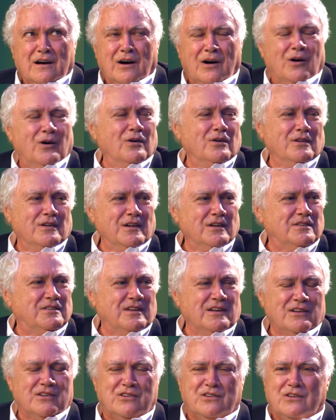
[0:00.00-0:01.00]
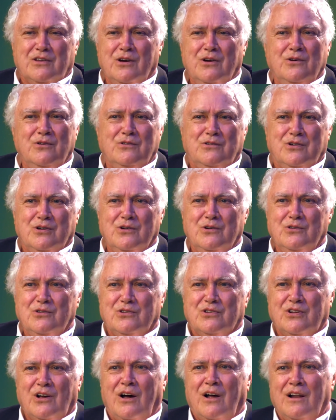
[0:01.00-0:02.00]
oh, that this too, too
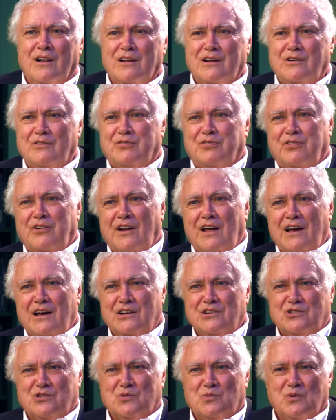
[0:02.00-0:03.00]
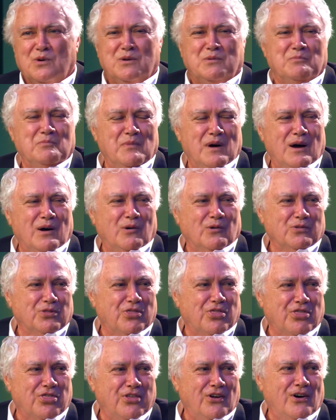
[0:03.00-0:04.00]
solid flesh would
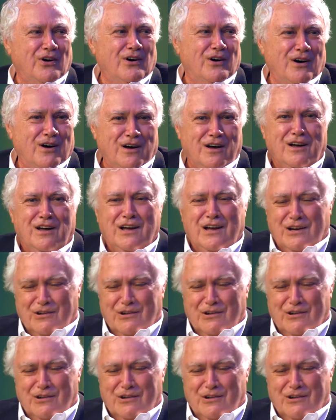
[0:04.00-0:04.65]
melt, thaw,